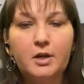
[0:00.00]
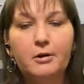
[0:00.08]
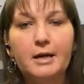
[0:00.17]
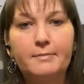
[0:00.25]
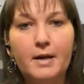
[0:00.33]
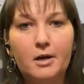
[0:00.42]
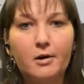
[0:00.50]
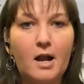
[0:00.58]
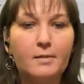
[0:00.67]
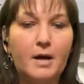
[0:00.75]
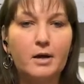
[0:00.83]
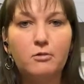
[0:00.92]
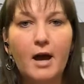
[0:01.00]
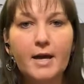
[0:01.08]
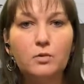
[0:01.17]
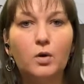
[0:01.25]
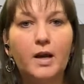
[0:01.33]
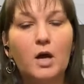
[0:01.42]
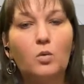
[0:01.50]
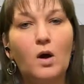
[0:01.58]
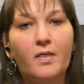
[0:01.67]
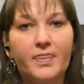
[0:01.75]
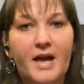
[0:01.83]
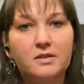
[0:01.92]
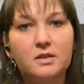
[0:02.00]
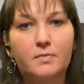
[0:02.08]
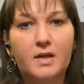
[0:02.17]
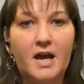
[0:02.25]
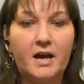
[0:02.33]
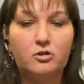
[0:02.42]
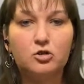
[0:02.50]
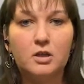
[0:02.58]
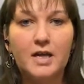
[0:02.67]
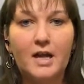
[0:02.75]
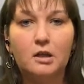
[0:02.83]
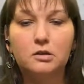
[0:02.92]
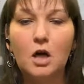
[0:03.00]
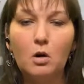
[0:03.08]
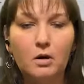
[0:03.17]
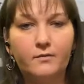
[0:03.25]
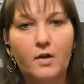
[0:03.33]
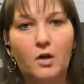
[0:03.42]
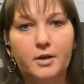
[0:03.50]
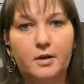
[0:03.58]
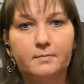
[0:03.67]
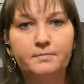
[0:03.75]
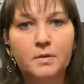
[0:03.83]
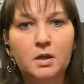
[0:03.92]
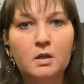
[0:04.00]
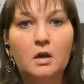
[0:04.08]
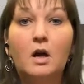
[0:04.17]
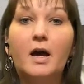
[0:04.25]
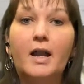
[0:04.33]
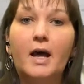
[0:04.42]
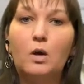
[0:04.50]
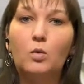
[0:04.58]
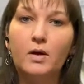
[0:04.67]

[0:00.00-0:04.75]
why am I hearing better out of my right when I want that to be actually at a lower volume